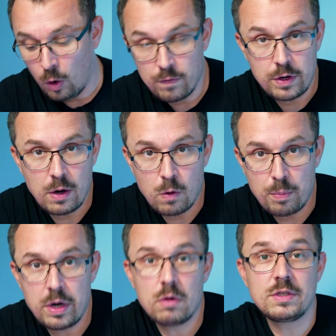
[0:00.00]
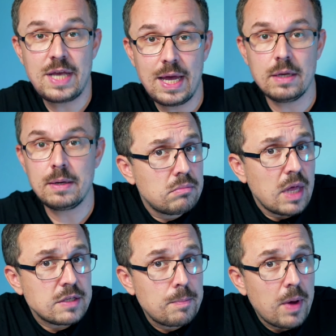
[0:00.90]
over the GoPro Hero 10.
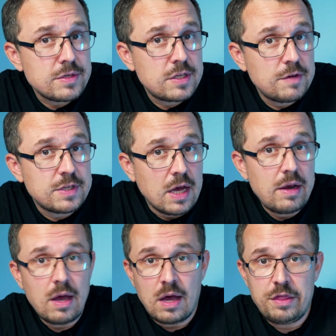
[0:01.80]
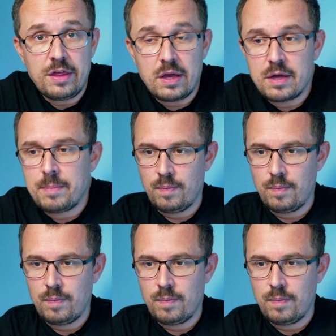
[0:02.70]
That's a positive side, I think.